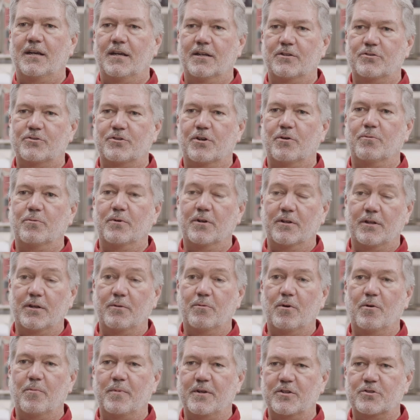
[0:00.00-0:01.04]
and so really
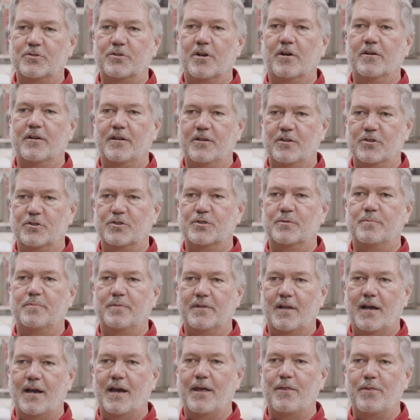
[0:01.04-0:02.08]
we'll be starting to
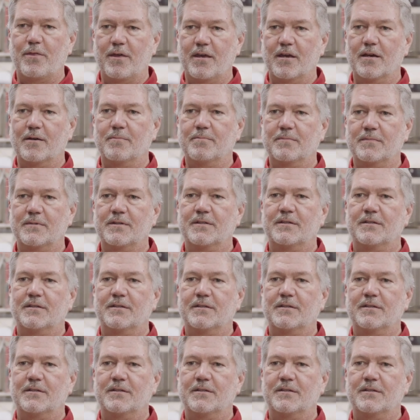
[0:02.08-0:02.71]
supply them